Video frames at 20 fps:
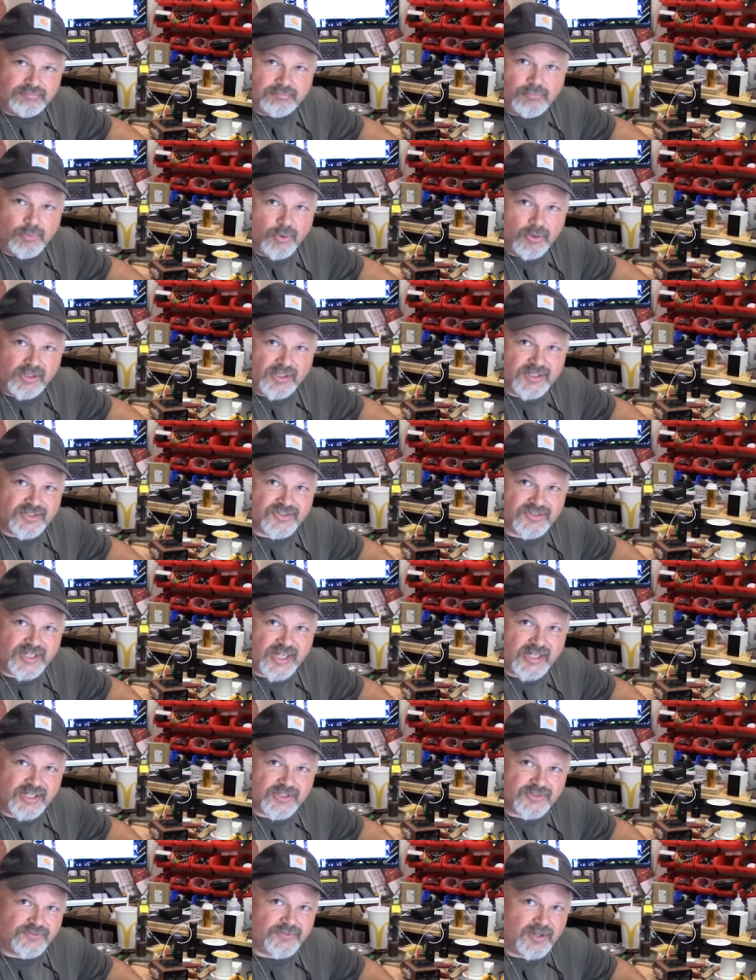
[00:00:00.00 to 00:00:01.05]
more or less
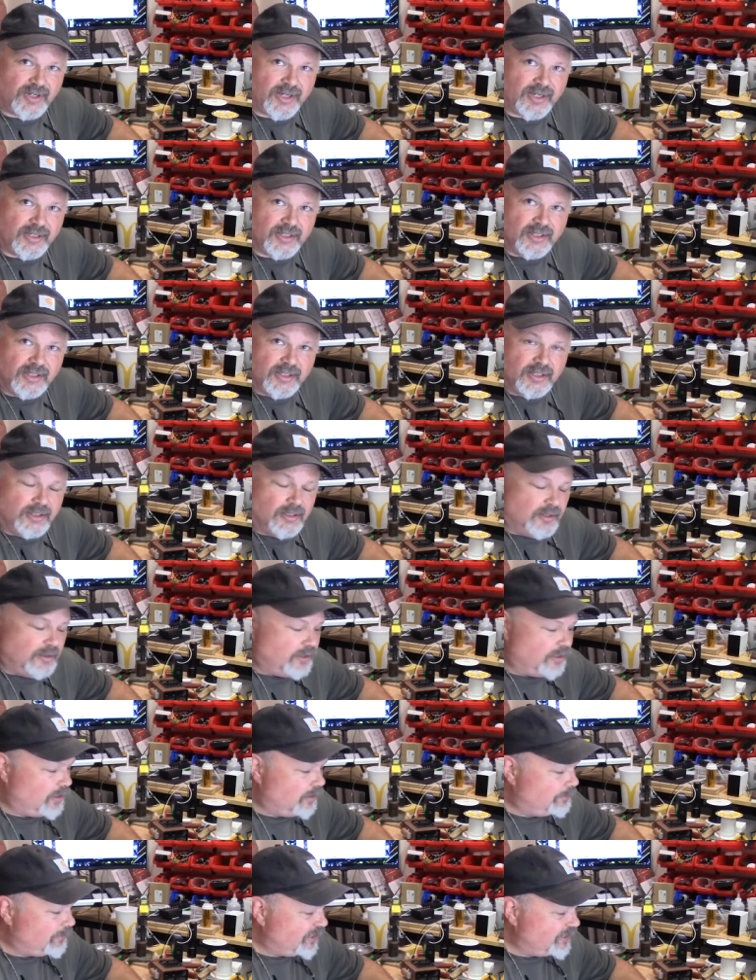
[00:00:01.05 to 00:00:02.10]
satisfied
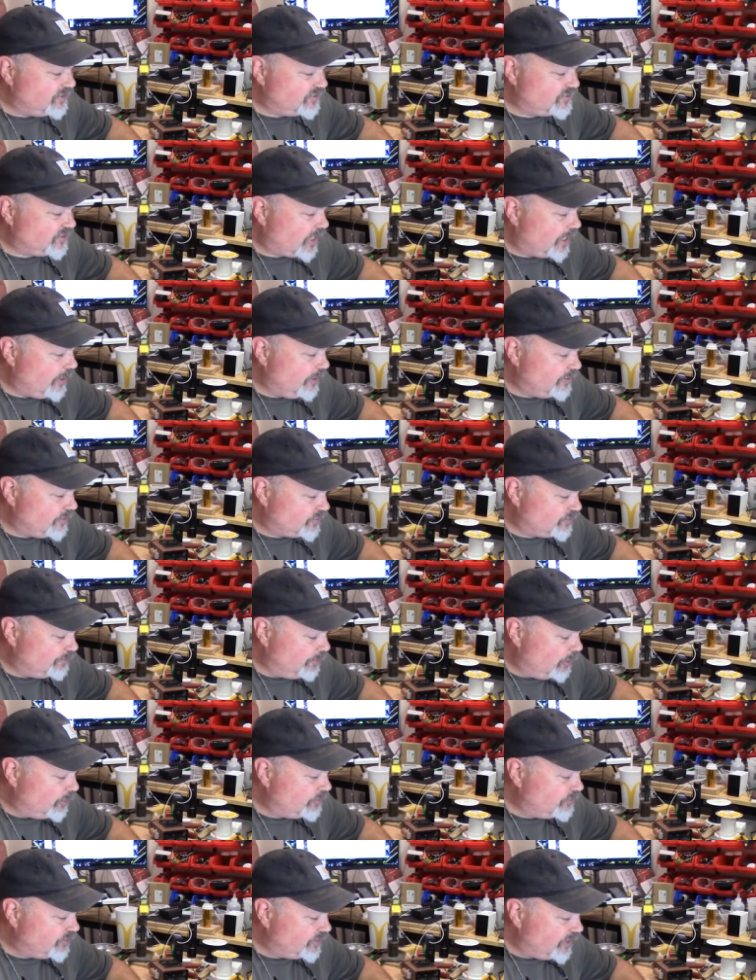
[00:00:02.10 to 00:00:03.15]
my desire to
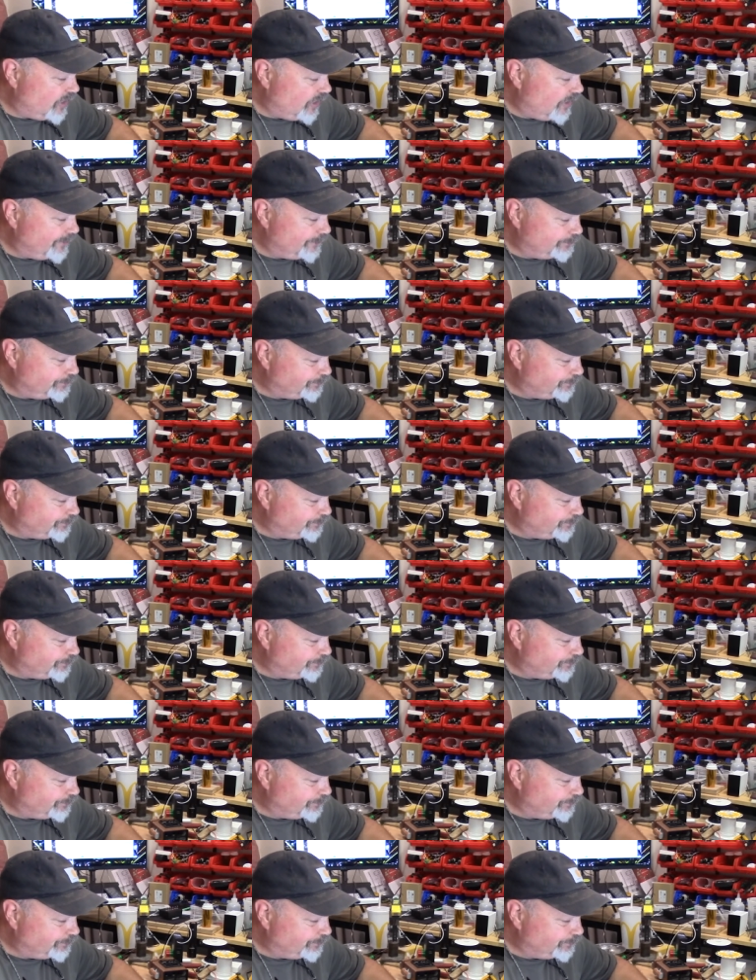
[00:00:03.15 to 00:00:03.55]
smoke today.